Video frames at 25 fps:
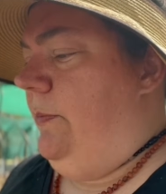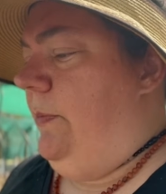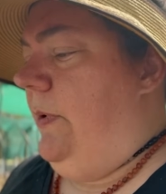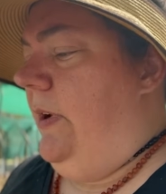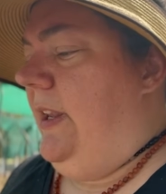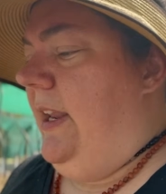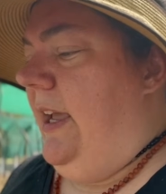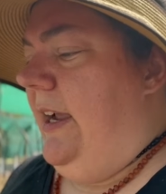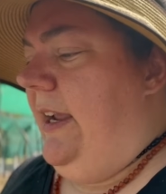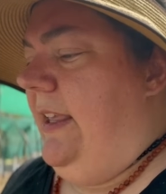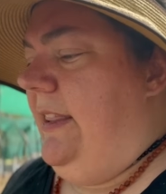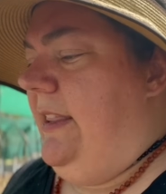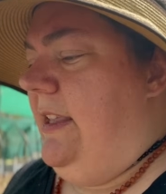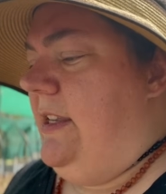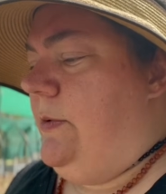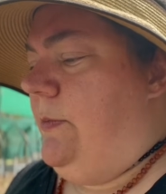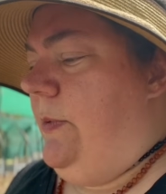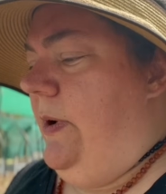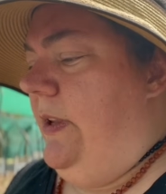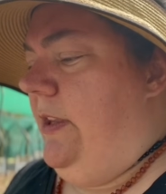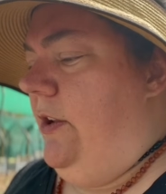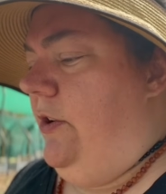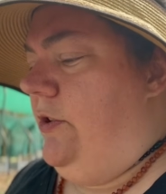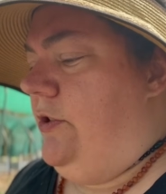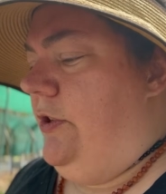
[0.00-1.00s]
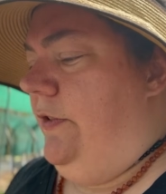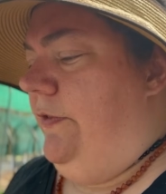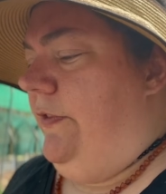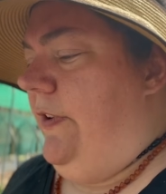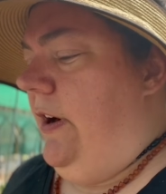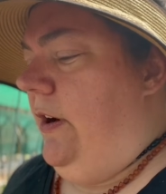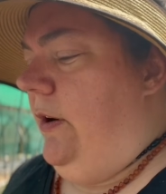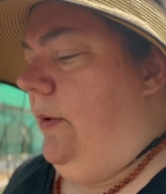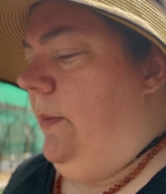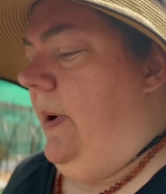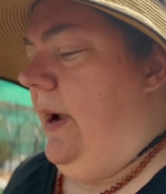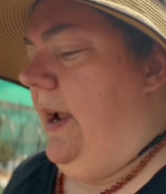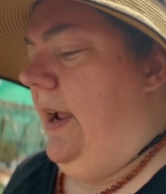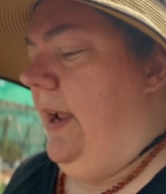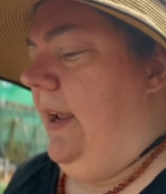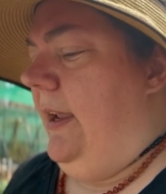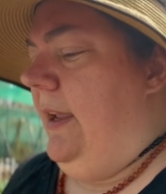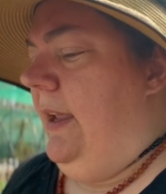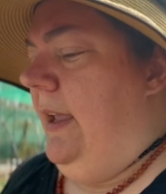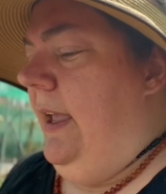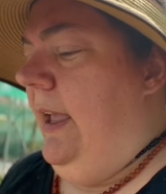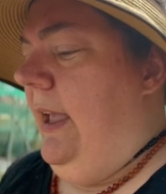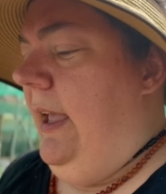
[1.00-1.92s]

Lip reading: We're lucky there's one not too far away,